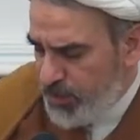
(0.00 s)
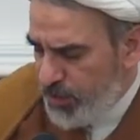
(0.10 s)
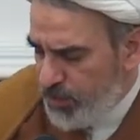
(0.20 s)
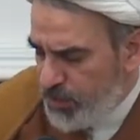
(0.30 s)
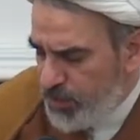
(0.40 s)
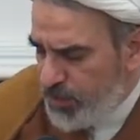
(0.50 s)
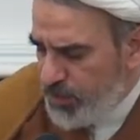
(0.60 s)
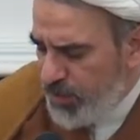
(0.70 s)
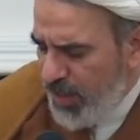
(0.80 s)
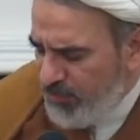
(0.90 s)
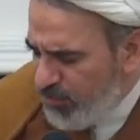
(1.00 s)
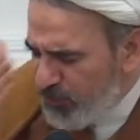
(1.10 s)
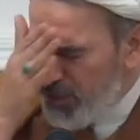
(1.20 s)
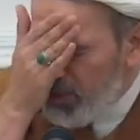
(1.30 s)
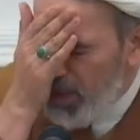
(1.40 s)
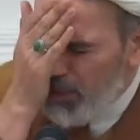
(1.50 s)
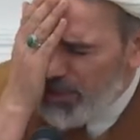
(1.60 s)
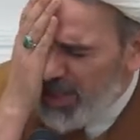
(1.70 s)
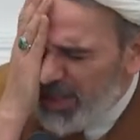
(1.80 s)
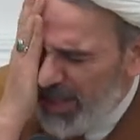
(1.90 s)
you know, the life of Imam
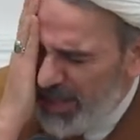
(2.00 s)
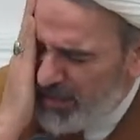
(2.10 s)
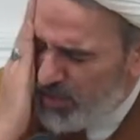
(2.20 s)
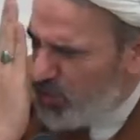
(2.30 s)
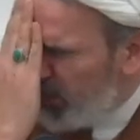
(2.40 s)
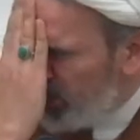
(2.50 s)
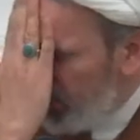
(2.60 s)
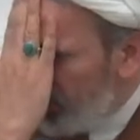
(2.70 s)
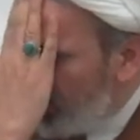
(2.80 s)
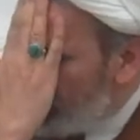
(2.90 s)
Hussein and the 12th Imam.